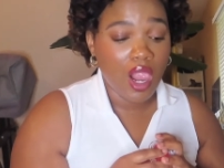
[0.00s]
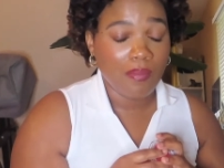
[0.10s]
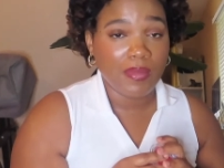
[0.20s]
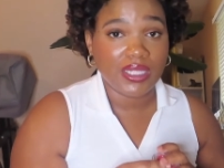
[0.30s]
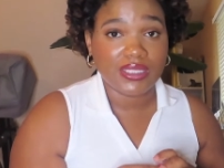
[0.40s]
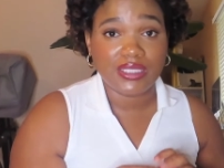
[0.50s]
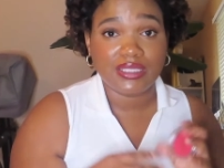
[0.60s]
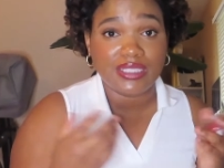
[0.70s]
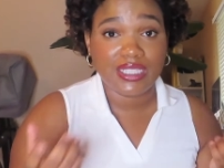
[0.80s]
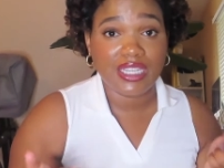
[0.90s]

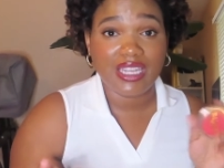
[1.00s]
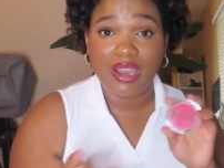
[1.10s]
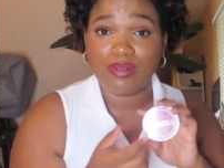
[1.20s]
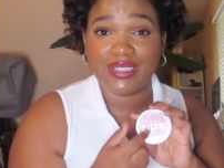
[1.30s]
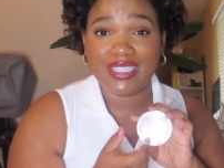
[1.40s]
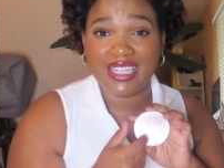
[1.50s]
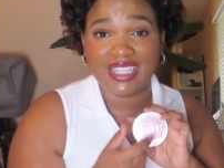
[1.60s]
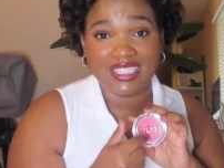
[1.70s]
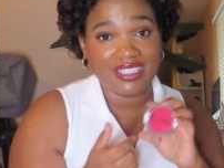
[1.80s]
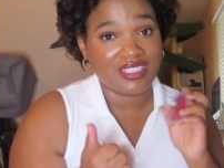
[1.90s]
melanin skin, I would say
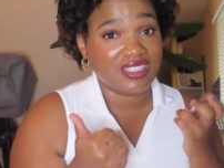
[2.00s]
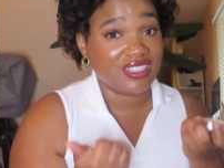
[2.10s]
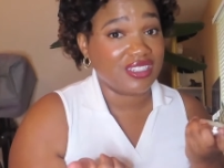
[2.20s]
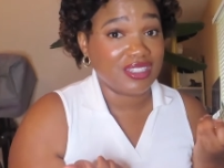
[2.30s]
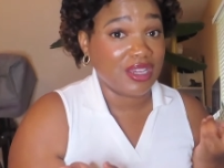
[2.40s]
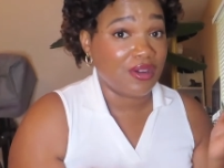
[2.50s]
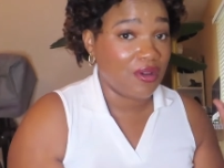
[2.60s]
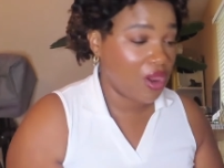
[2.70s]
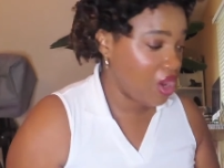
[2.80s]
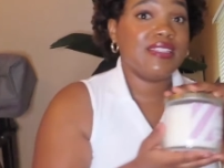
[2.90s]
this is good to go.
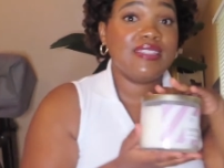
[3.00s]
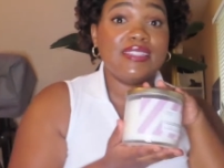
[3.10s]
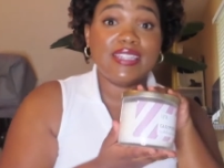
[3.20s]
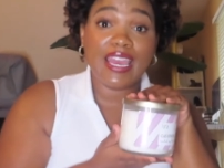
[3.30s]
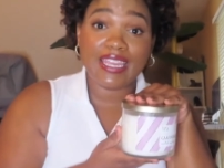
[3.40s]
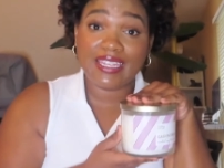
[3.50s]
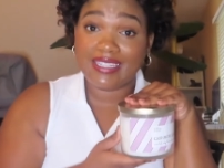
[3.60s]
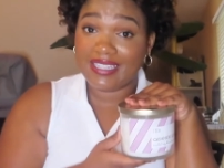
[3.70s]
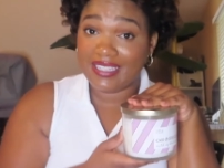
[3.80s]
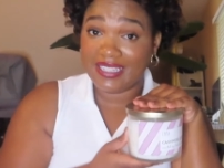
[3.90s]

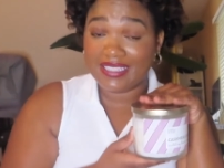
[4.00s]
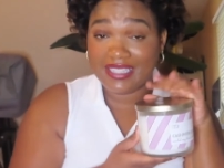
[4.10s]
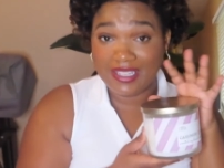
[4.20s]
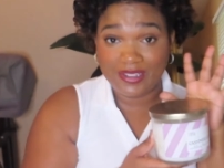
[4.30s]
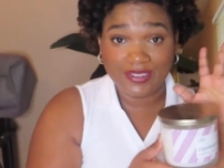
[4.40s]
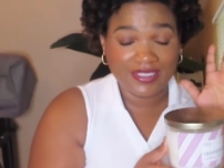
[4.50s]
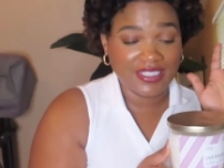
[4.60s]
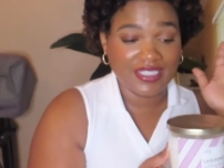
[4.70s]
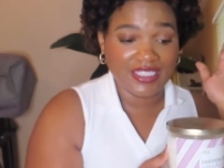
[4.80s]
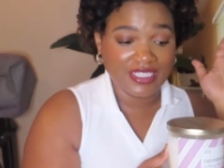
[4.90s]
Secondly, let's get
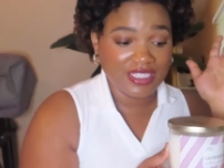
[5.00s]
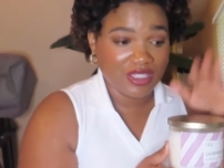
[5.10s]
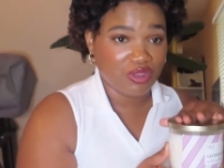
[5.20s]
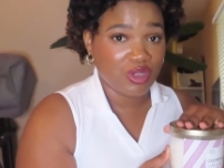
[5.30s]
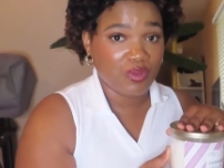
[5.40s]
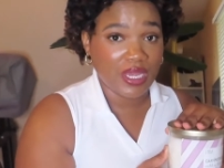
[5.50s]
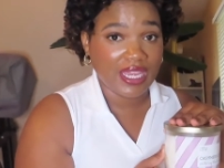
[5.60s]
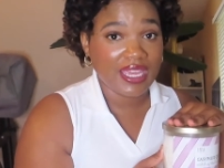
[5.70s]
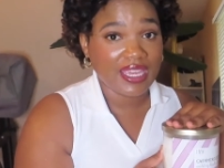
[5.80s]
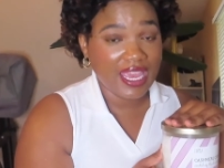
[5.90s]
onto this
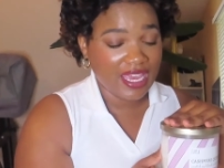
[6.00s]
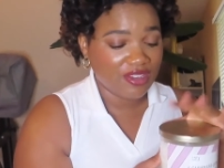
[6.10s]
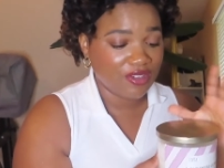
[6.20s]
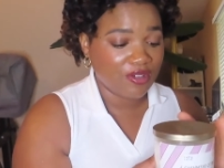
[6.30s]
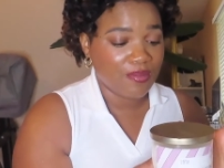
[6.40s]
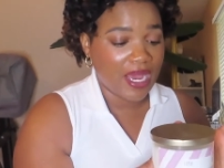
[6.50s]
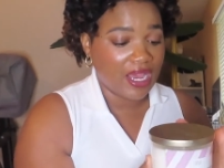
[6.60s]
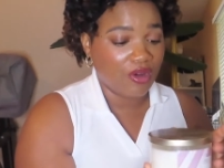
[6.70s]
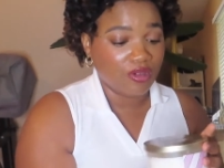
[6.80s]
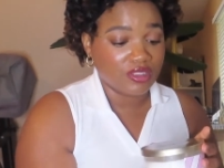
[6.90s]
3-wick candle
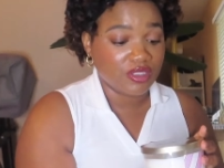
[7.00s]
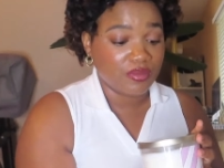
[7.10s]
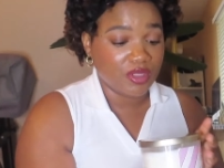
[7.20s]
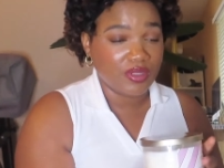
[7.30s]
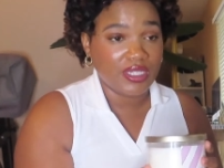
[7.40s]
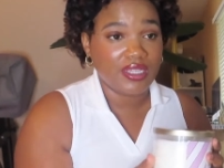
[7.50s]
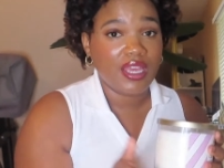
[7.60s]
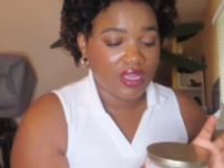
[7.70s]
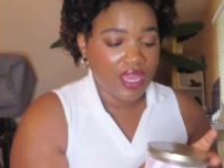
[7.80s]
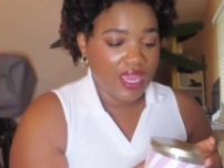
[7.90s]
by Ulta Beauty,
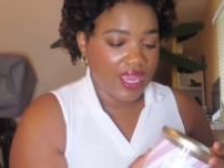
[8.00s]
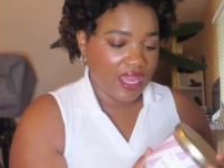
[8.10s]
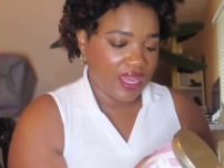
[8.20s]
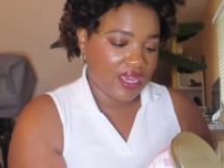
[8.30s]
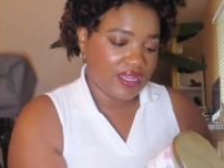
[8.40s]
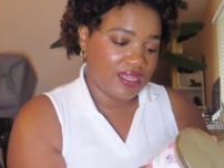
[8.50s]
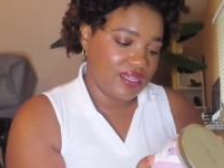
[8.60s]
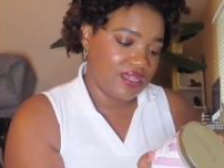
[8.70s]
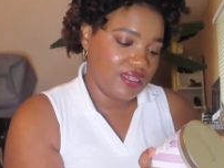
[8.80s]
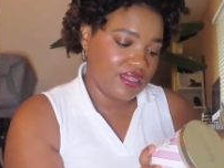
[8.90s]
and it
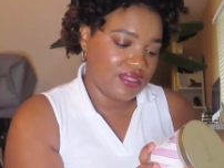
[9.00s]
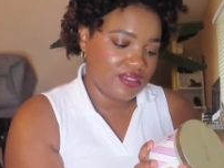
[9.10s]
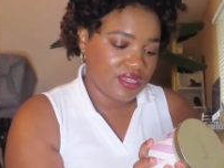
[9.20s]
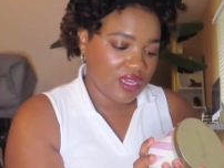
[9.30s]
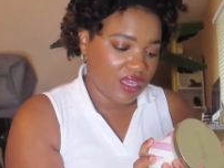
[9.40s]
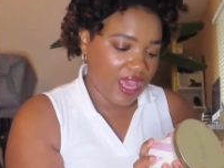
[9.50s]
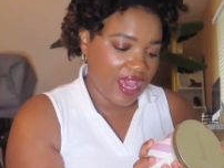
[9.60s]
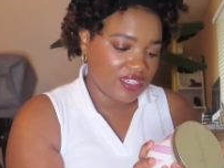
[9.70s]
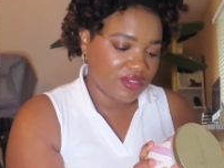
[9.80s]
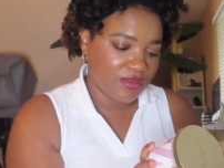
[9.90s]
is
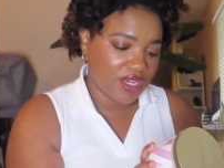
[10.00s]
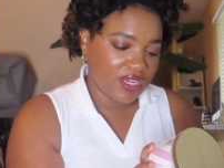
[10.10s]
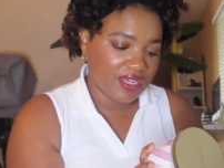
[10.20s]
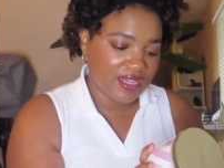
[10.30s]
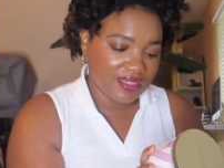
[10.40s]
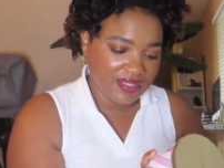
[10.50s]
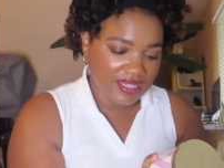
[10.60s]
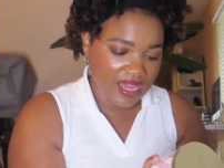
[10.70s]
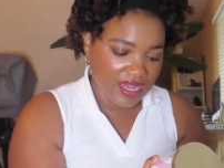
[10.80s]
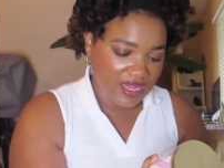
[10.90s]
Cashmere
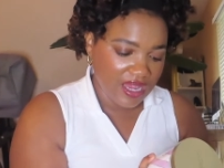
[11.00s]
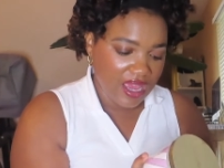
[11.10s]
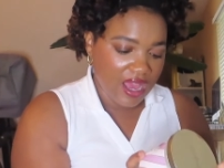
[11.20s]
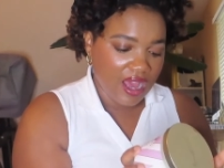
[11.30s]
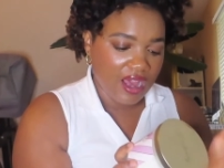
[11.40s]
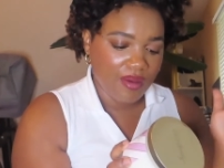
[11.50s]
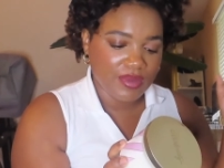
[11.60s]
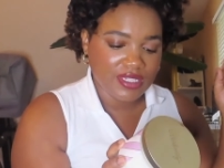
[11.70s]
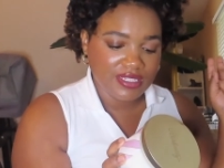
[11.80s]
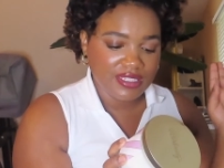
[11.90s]
Kinsei.
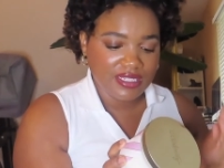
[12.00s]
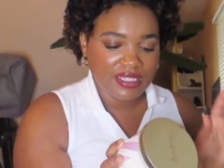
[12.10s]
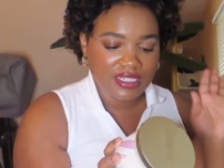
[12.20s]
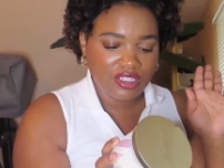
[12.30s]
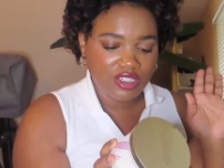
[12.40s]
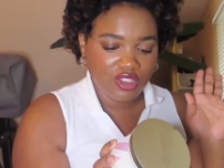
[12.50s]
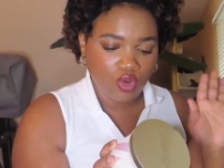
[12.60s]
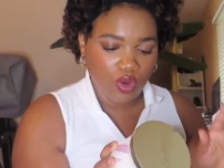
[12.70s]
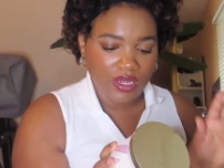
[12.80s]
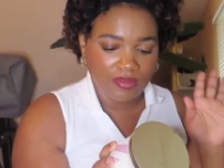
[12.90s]
It's a scented
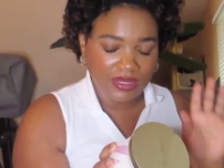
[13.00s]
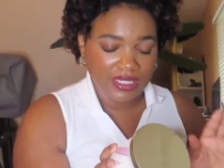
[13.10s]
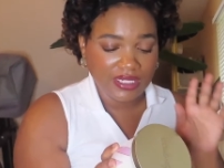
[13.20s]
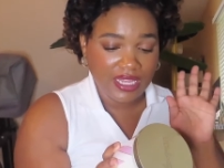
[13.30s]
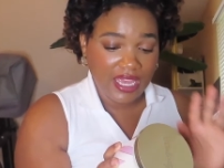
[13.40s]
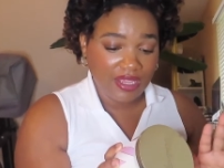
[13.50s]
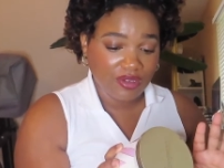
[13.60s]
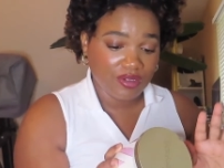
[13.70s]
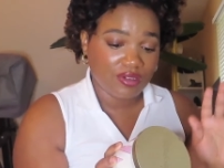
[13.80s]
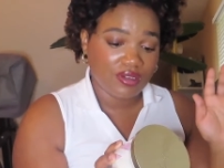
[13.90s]
soy blend
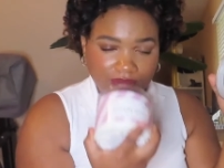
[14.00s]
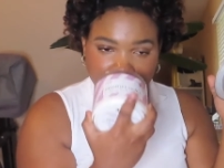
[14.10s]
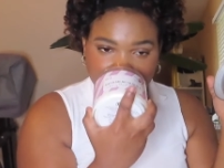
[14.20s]
candle.